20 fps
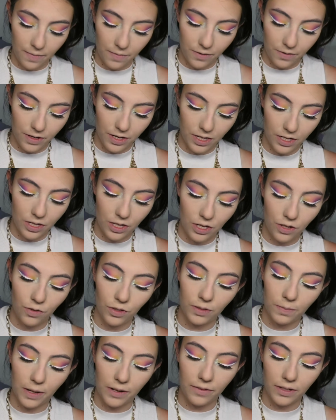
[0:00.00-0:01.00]
I'm going to
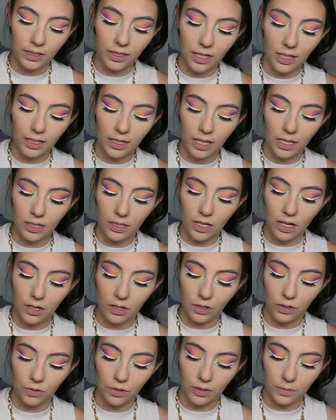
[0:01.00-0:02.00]
use my Real Techniques
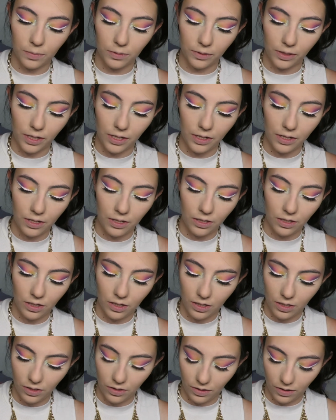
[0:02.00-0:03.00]
contour brush.
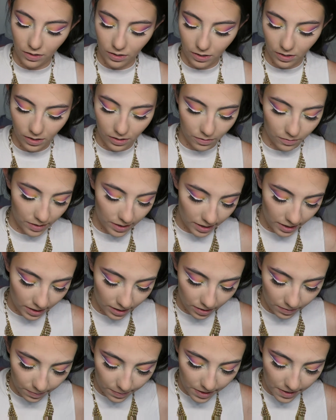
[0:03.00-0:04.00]
Just coat it a
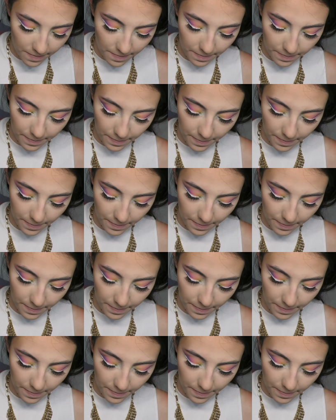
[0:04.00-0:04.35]
little bit.